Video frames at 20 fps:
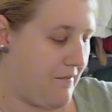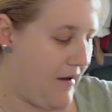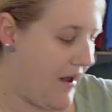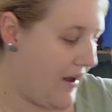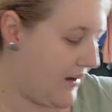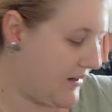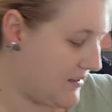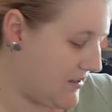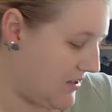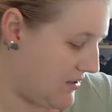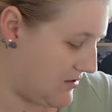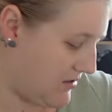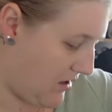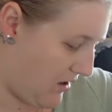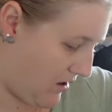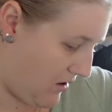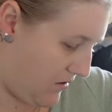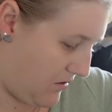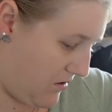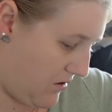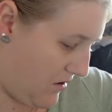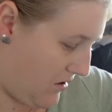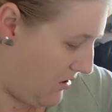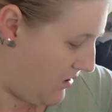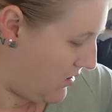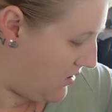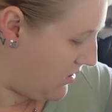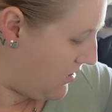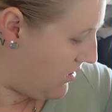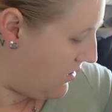bags. So I've
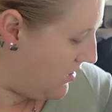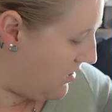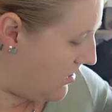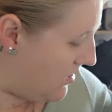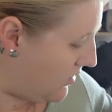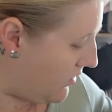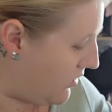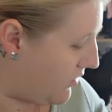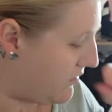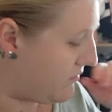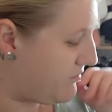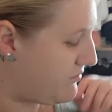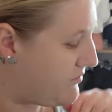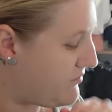got